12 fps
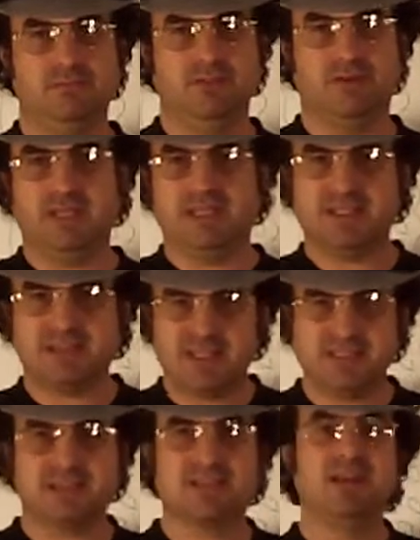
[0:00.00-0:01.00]
Okay, and
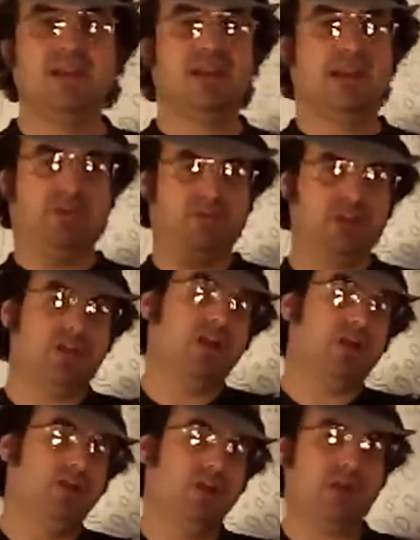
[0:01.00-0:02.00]
that's if we
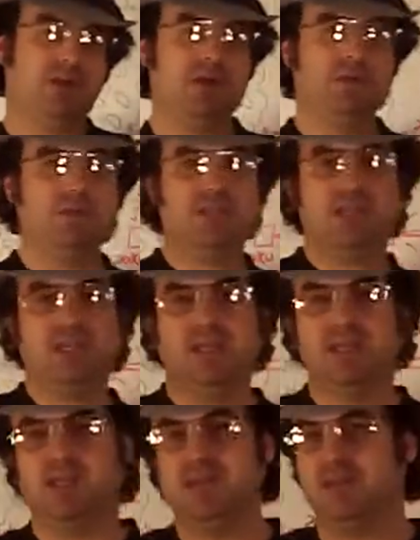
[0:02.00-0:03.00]
go and we
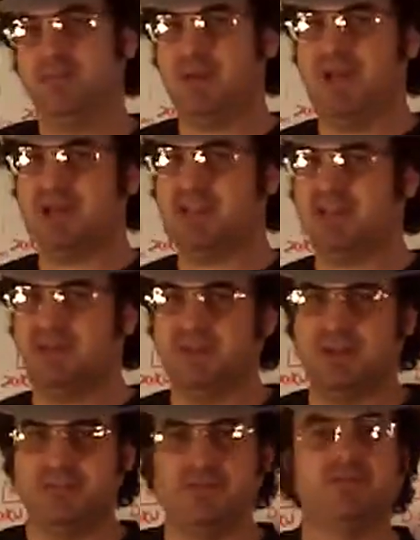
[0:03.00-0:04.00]
take the mass of
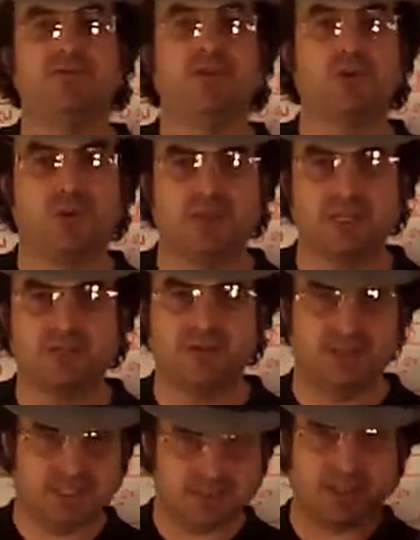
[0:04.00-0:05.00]
a
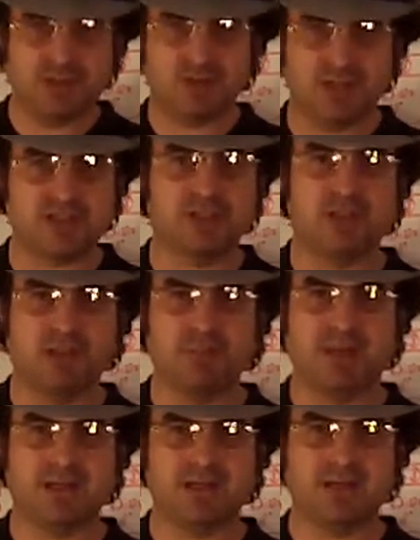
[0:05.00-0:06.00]
photoelectron, that's what I traced all
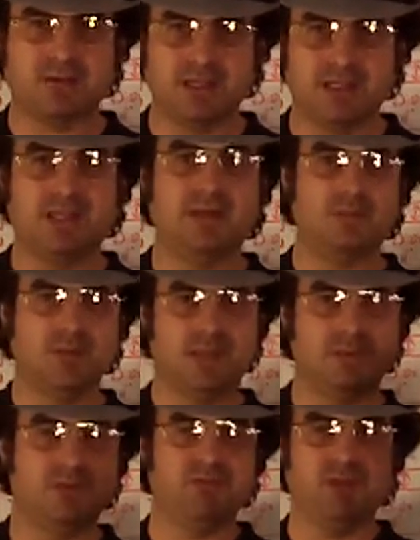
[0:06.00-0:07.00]
that back to, and
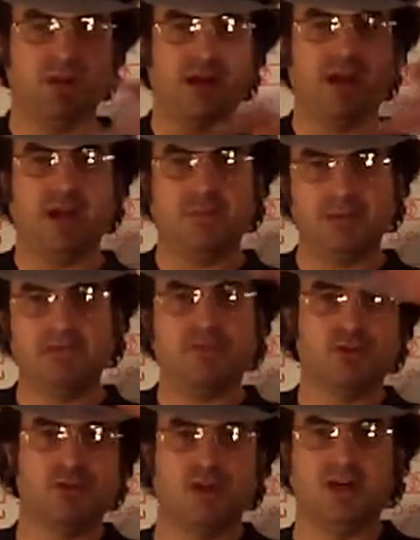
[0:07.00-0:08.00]
we figure out how many
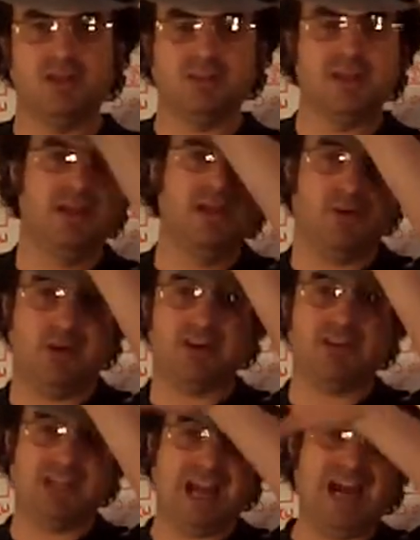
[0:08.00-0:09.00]
photons, or I
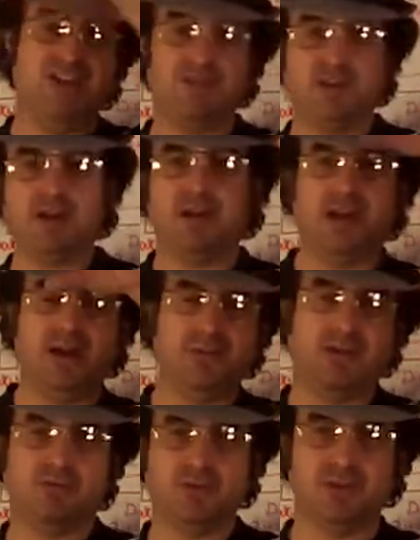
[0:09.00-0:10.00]
should say I figured out how
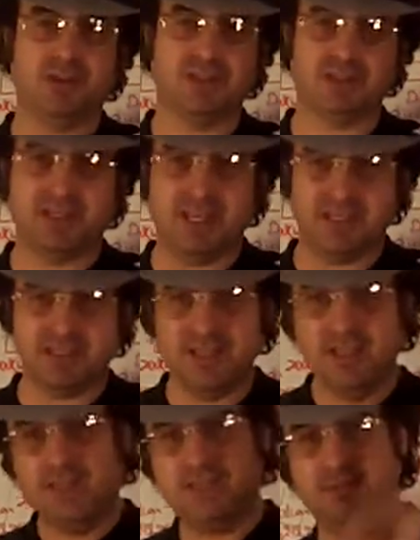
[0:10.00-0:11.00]
many photons it takes
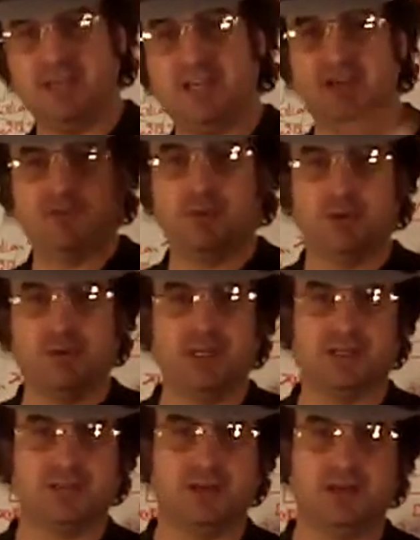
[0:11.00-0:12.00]
to make a
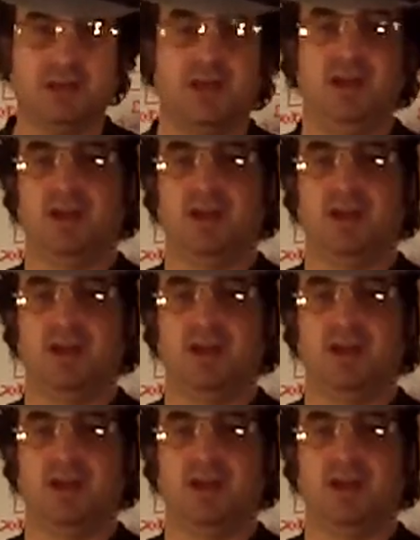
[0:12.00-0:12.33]
photoelectron